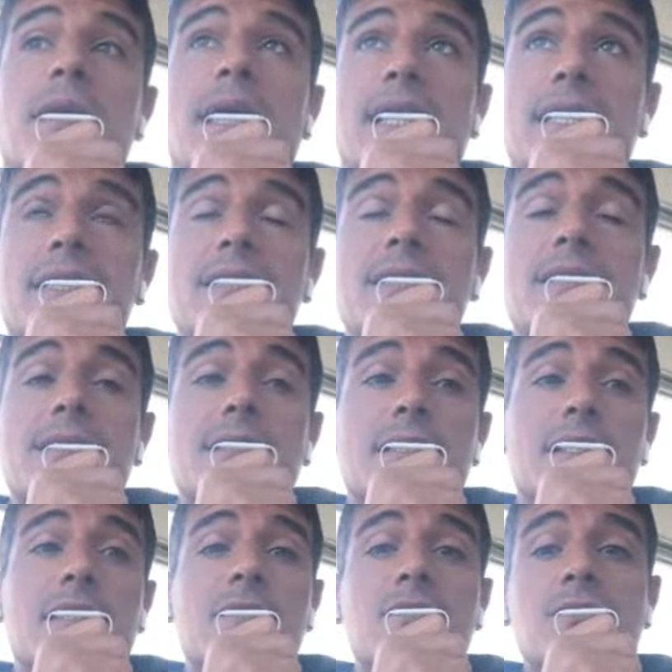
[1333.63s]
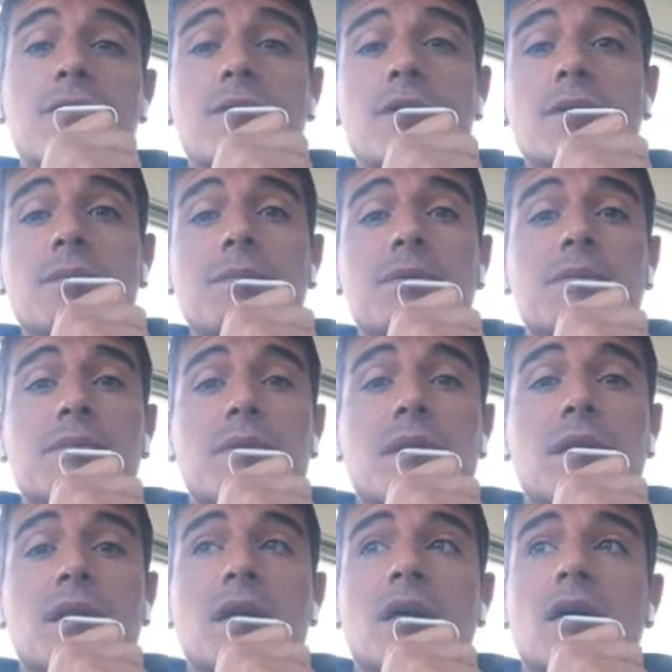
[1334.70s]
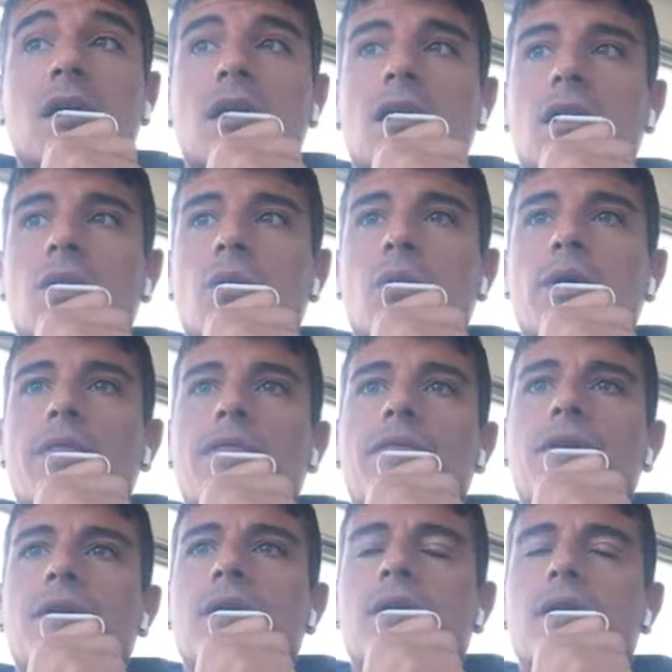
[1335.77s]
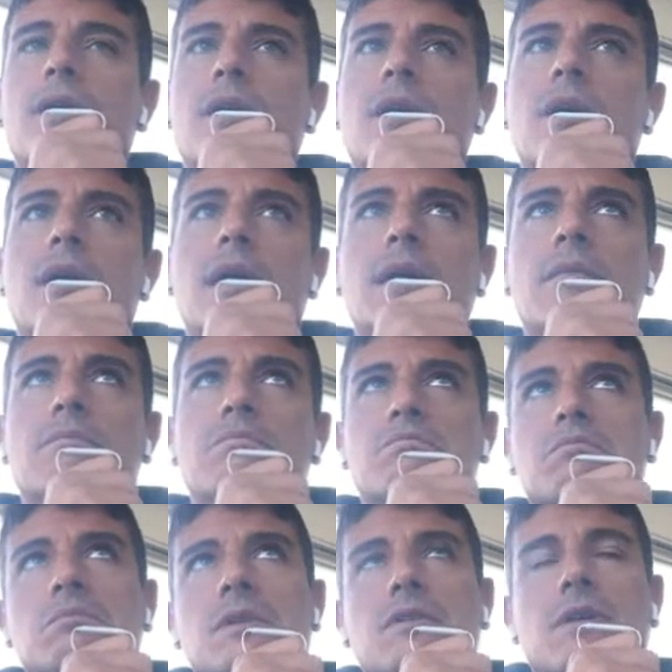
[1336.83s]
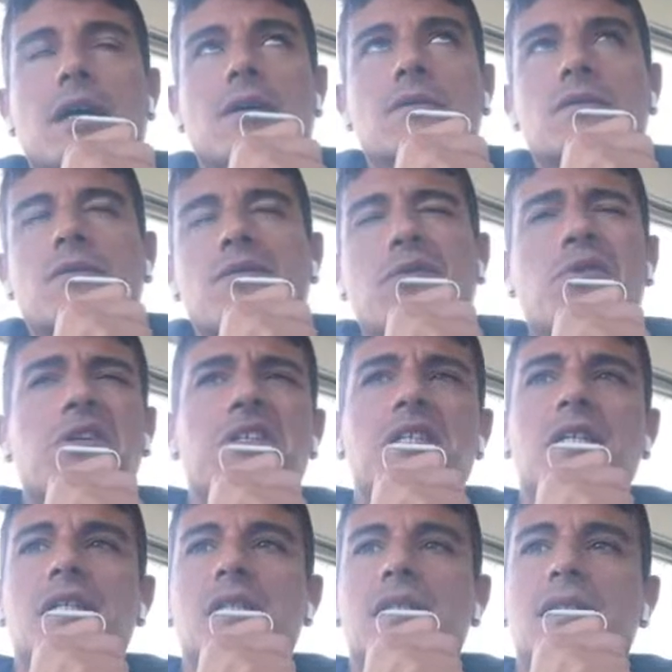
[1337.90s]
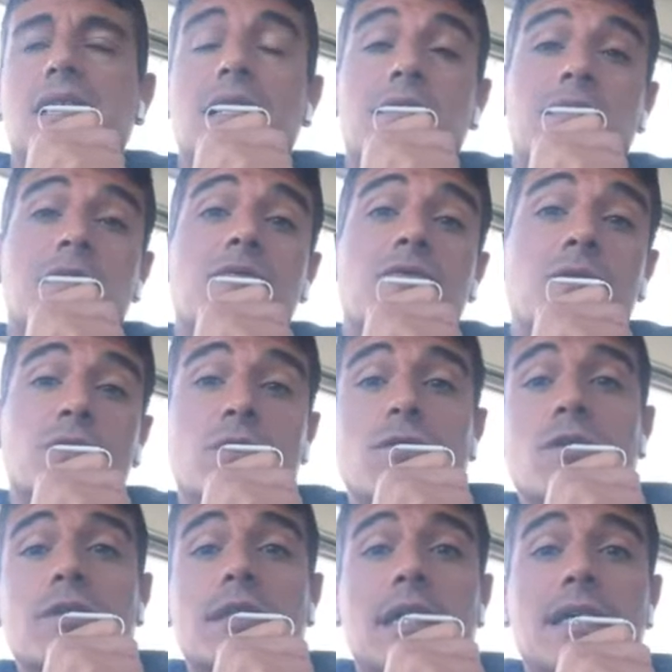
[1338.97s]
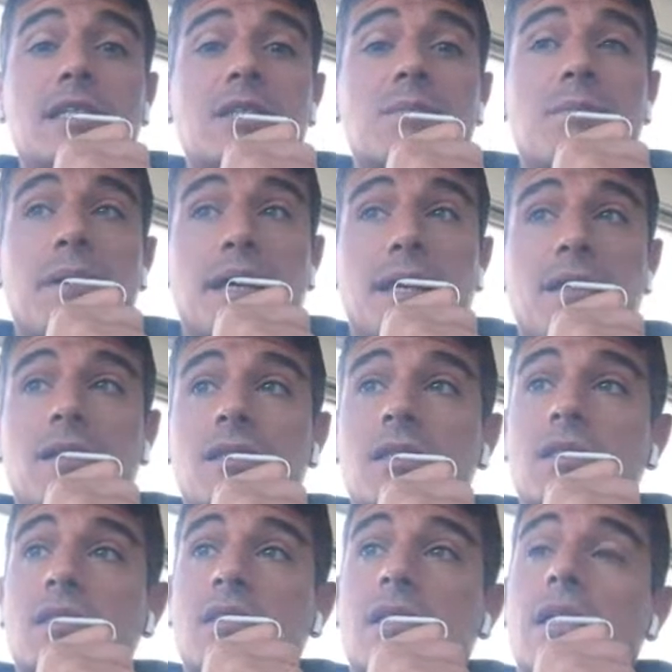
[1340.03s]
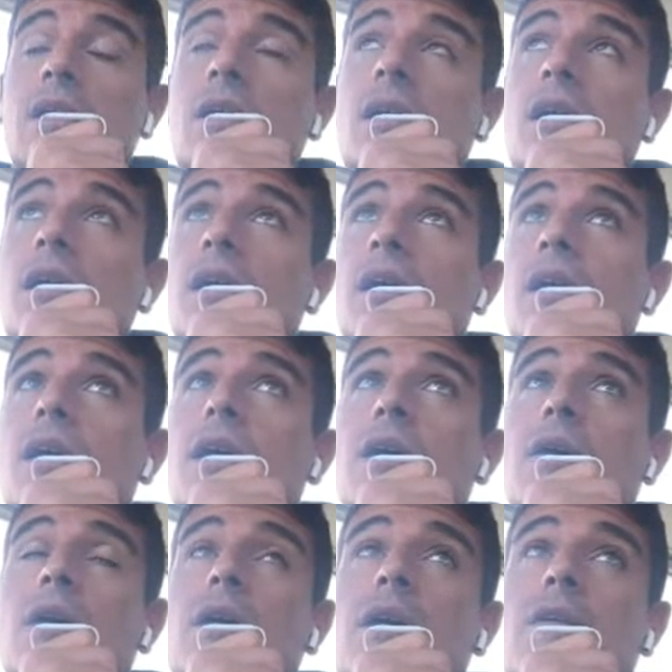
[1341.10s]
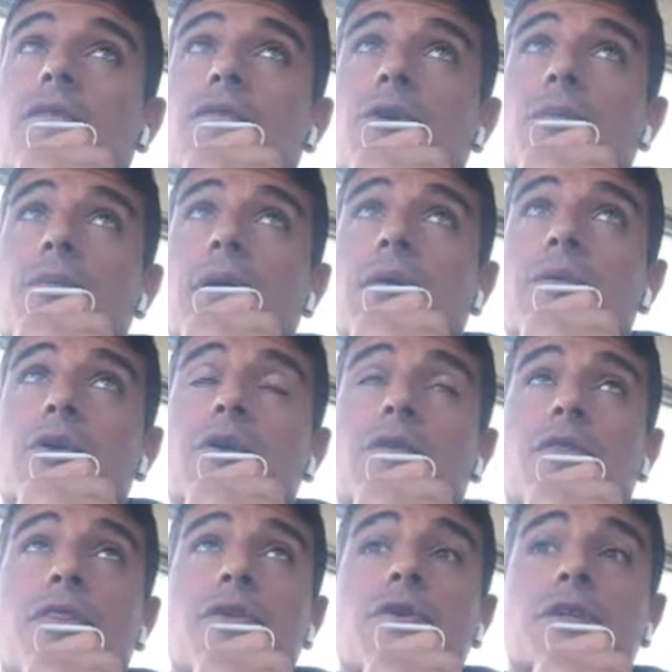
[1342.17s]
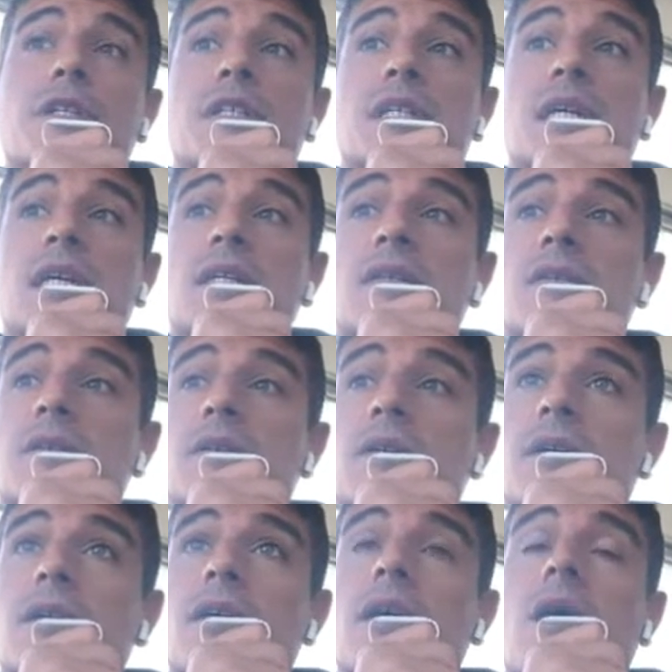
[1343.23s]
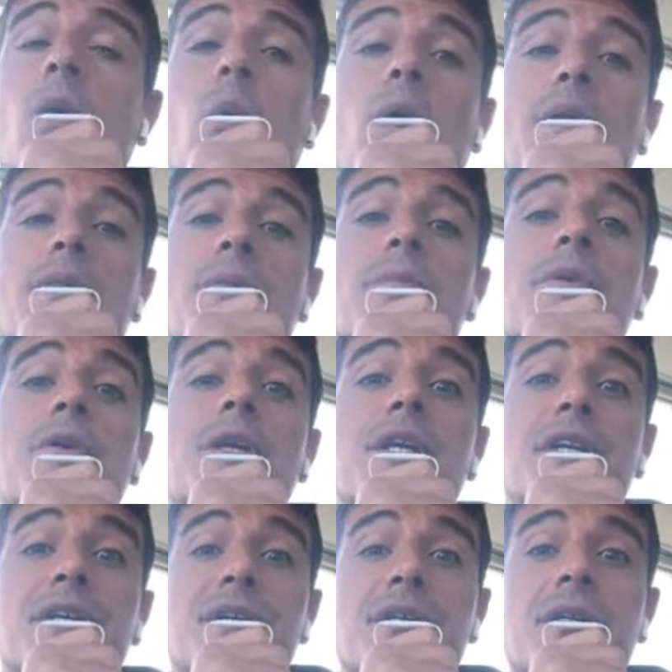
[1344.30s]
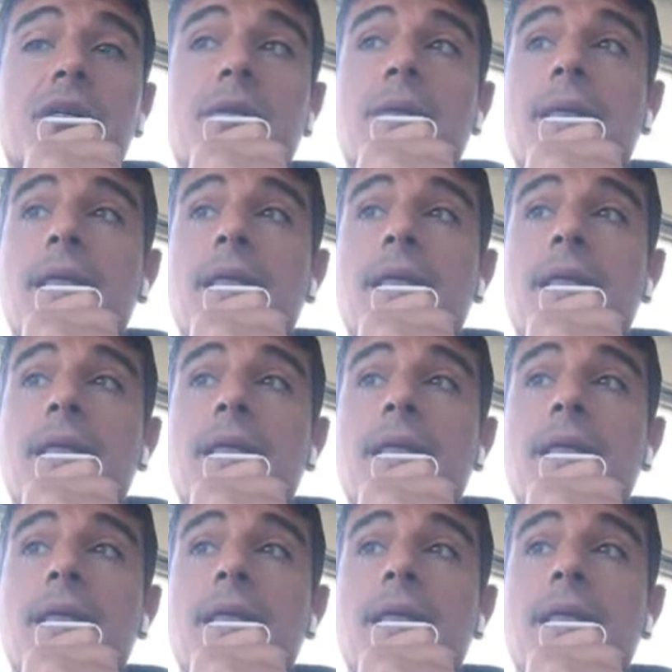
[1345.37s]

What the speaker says: plant in Europe with around 46,000 photovoltaic panels for power of 36 gigawatt per year.